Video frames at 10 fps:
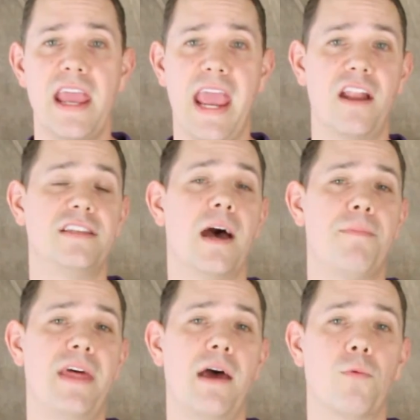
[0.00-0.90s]
And on top
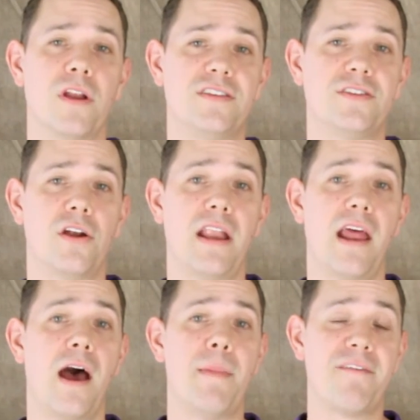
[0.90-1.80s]
of that, we're going to start,
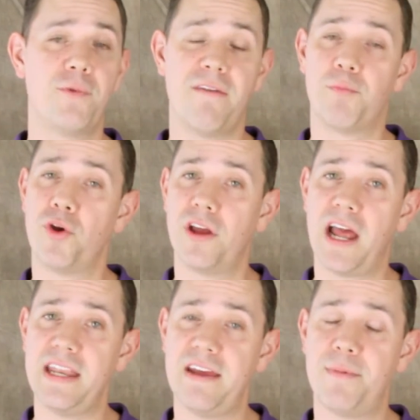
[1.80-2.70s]
after we have a pretty good
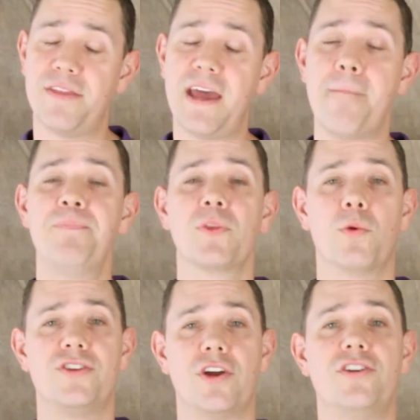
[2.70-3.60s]
idea about that, we're
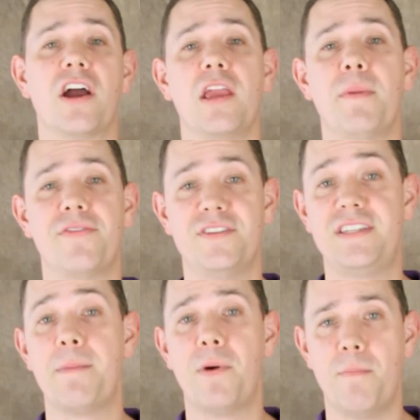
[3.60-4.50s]
going to start talking about the
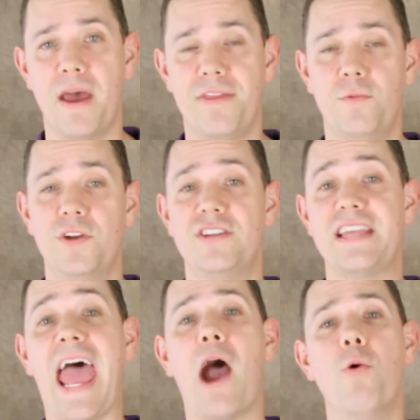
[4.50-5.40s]
step-up method, which is
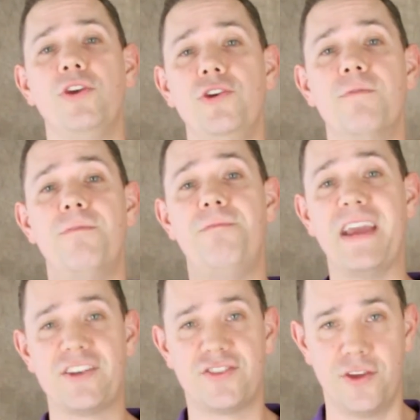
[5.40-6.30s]
how you
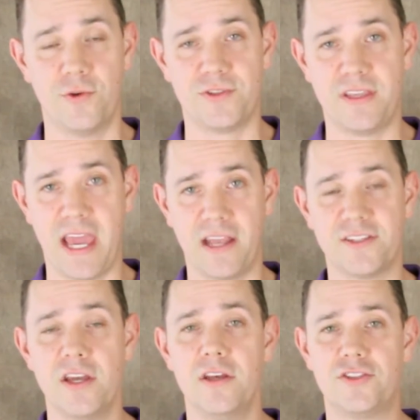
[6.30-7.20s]
fix those things.